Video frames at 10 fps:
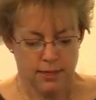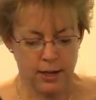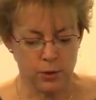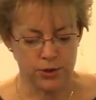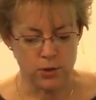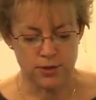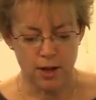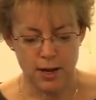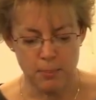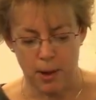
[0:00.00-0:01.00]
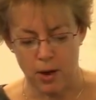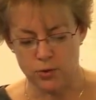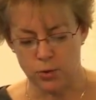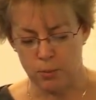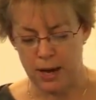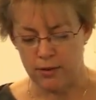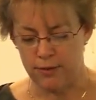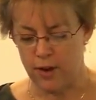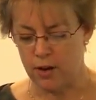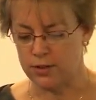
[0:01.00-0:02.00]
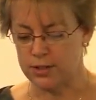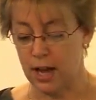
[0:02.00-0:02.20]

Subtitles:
They also signpost or make referrals